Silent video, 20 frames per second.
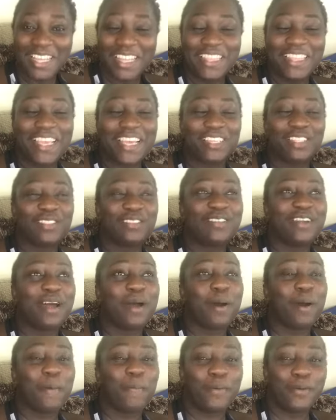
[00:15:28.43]
the extra
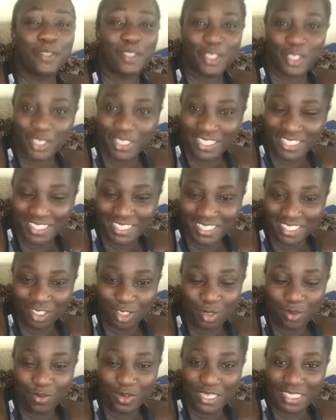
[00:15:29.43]
opportunity
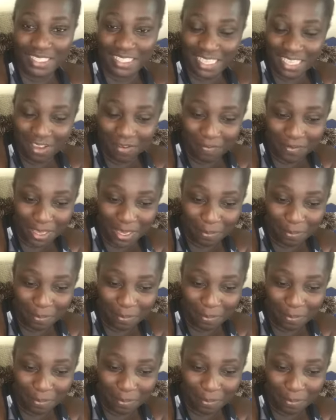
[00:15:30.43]
to receive